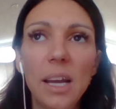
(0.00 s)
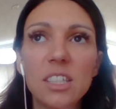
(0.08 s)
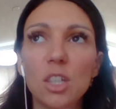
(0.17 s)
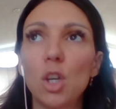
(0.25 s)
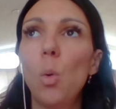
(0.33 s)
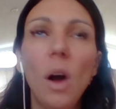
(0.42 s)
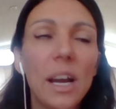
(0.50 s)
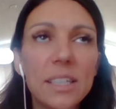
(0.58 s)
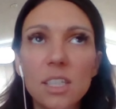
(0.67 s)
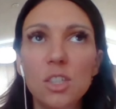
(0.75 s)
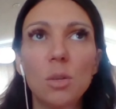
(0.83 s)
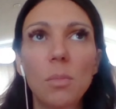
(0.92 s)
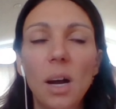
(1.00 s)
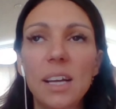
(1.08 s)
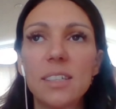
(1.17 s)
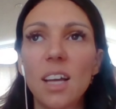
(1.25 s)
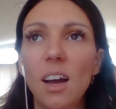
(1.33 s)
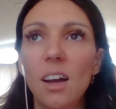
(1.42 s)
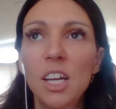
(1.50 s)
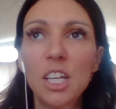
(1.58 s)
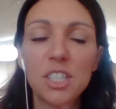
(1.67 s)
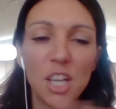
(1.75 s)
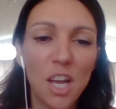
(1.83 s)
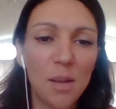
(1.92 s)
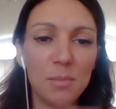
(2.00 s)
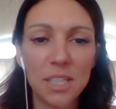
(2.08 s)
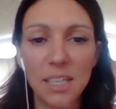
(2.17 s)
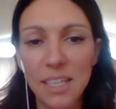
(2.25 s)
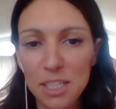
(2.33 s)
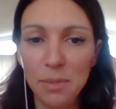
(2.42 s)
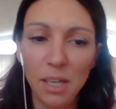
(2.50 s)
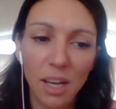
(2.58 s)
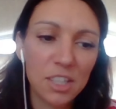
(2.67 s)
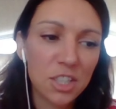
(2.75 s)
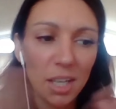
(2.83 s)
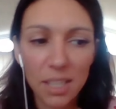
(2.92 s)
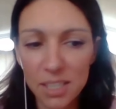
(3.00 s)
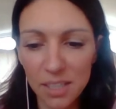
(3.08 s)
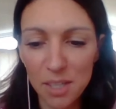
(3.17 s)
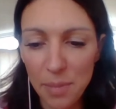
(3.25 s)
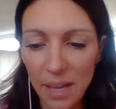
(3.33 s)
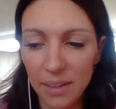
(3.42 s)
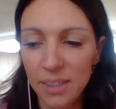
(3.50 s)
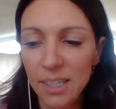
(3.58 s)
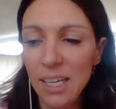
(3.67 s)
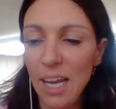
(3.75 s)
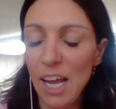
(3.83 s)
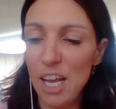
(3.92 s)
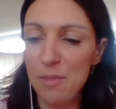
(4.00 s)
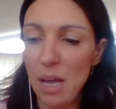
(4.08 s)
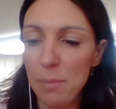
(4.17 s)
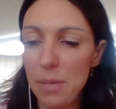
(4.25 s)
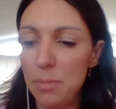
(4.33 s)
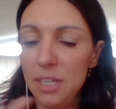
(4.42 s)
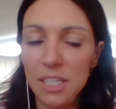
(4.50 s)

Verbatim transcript: mind and quieting your mind are terms that need to be like chucked in the bin um, and